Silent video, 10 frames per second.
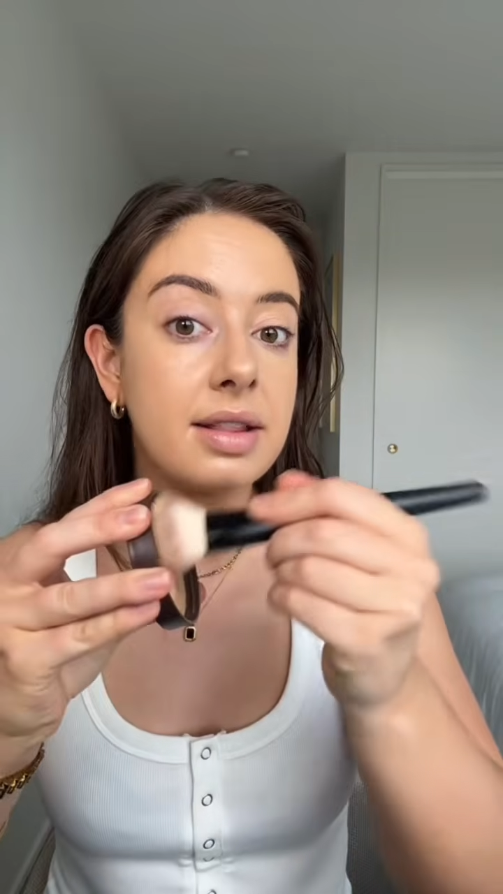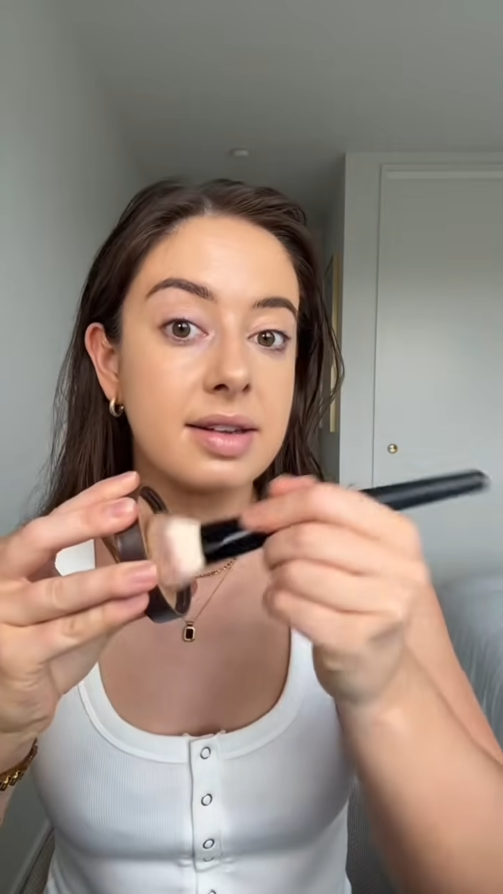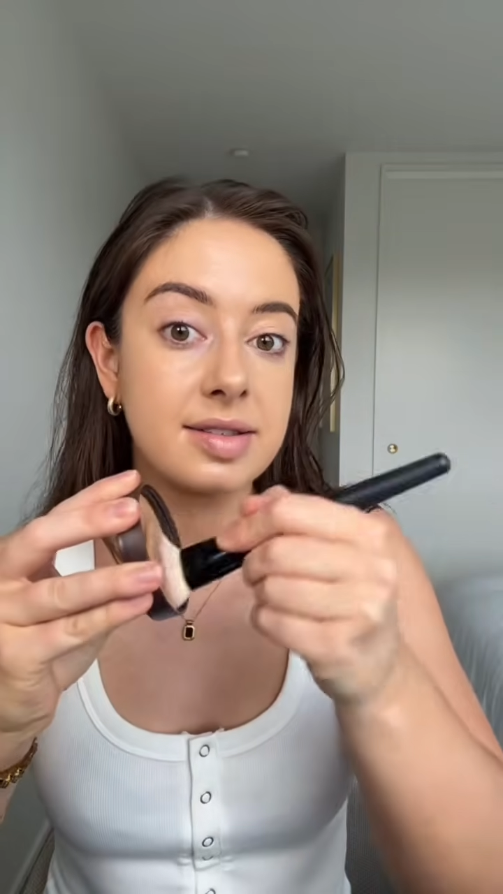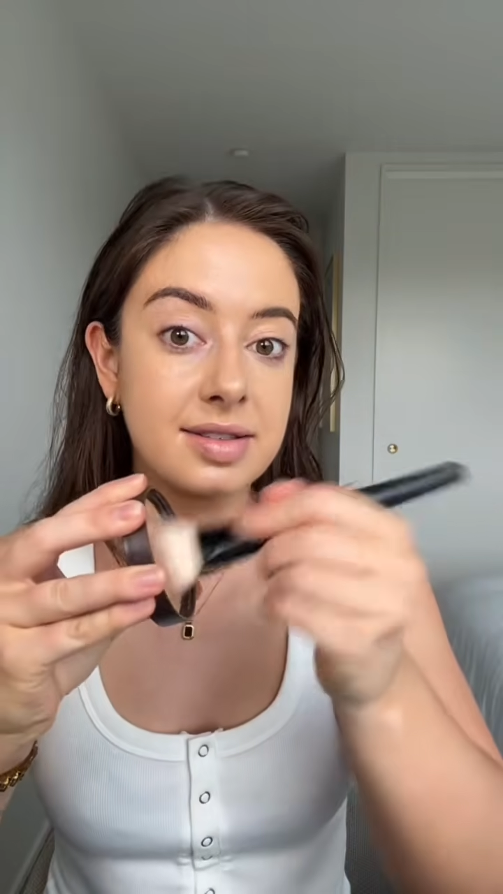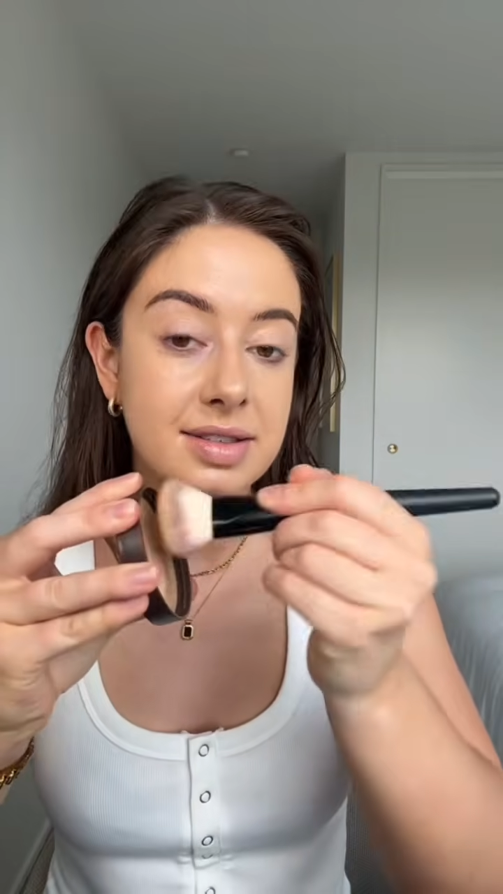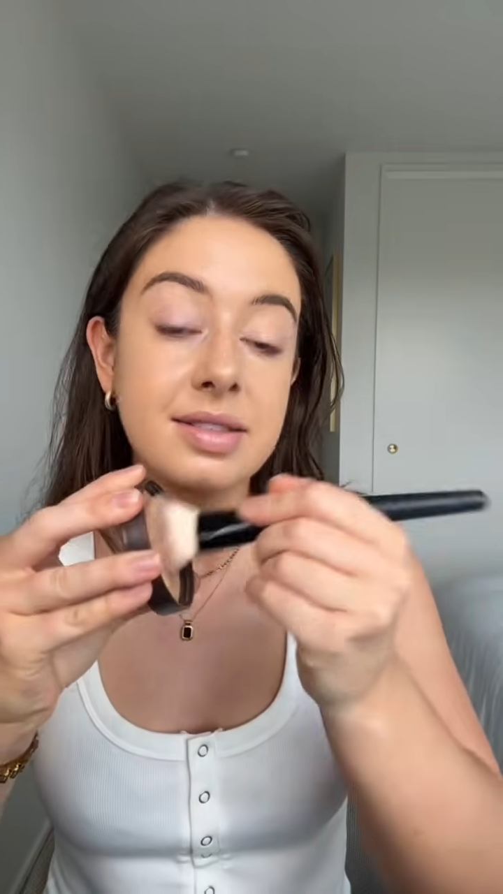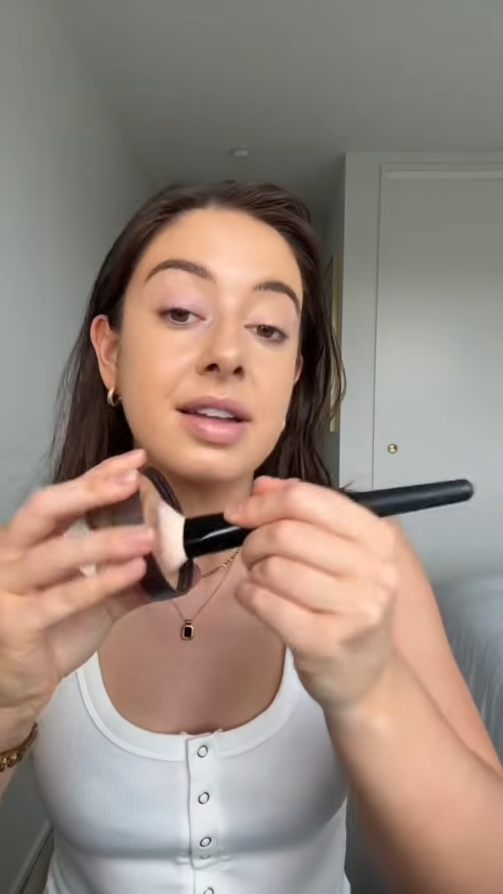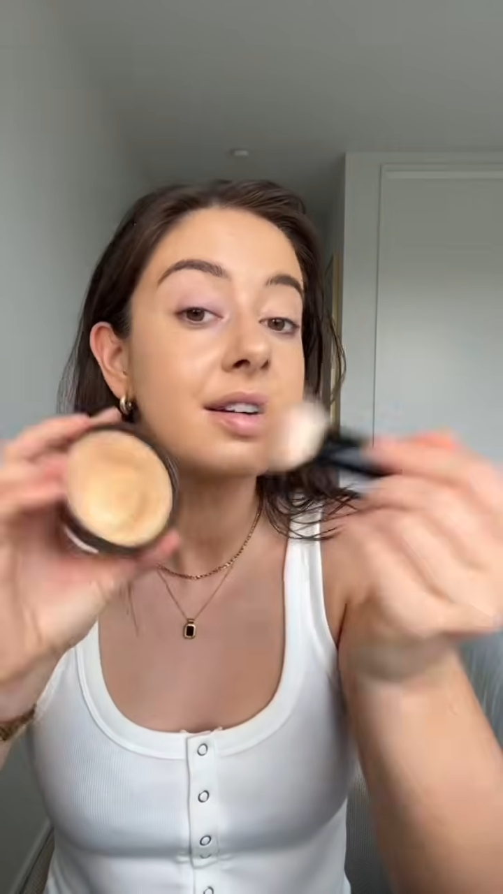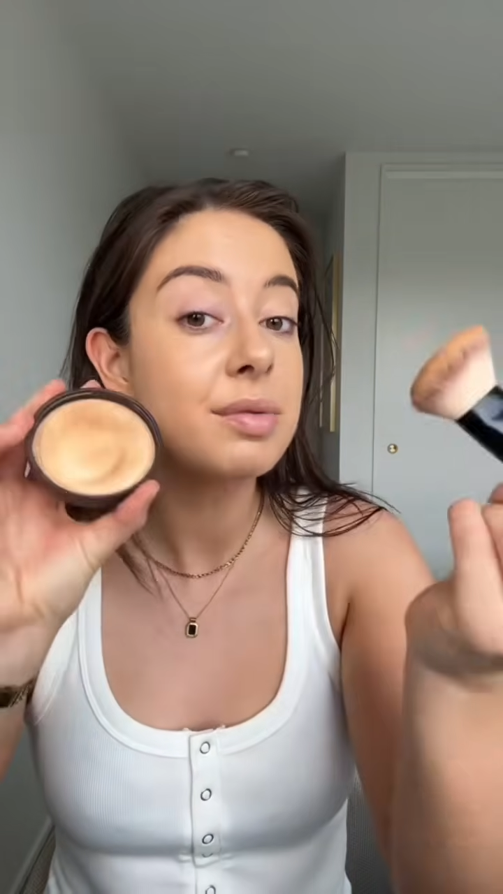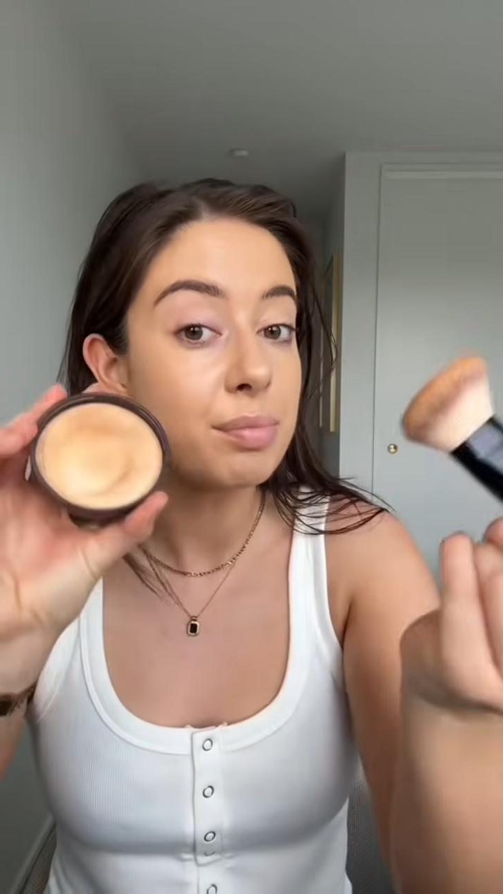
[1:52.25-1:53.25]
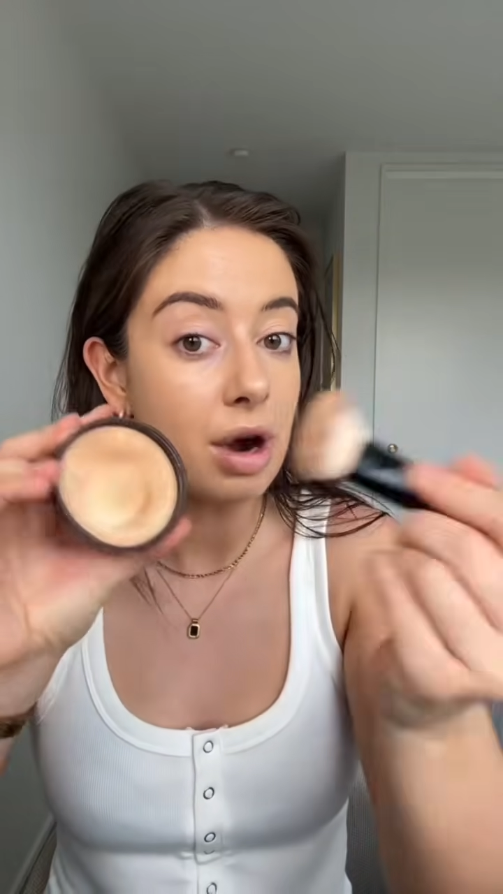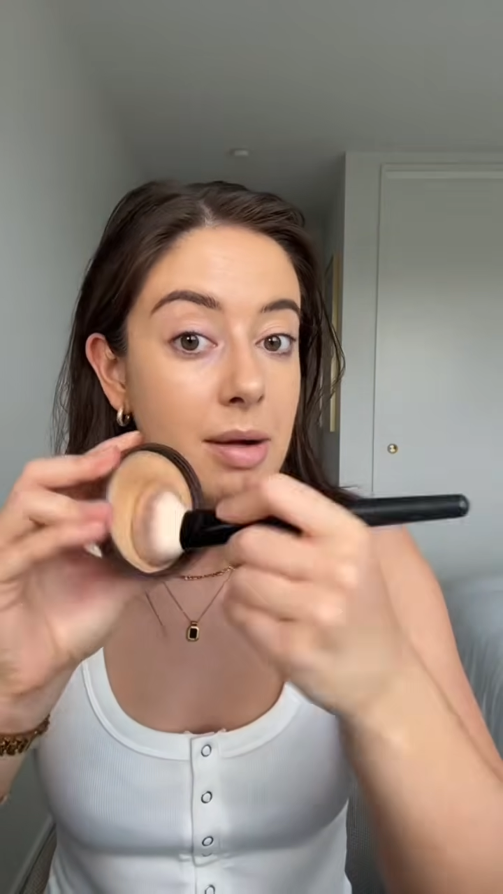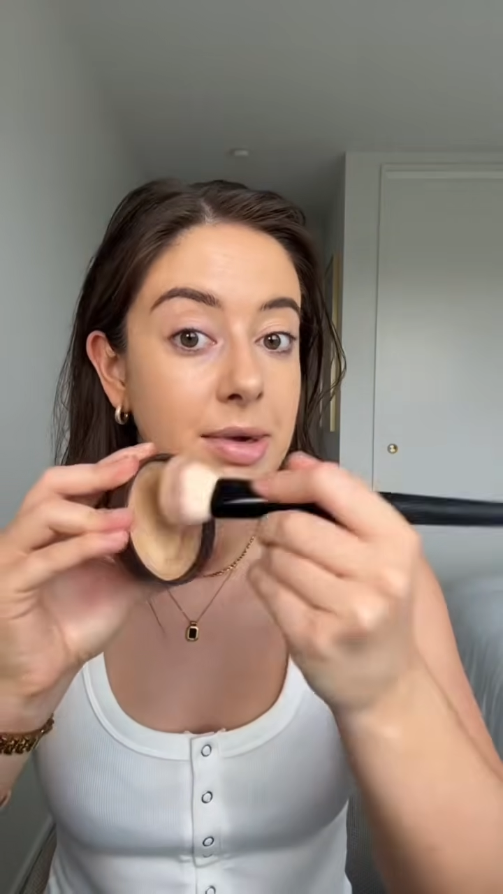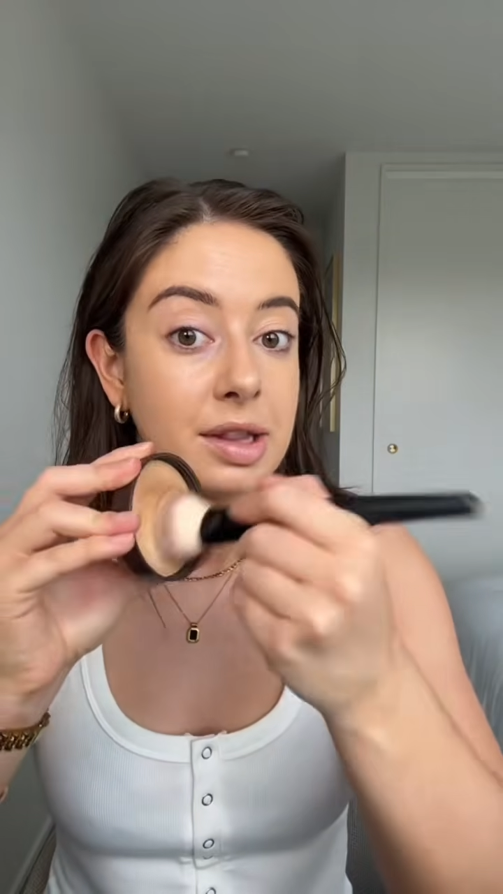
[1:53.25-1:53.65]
This is considered priming the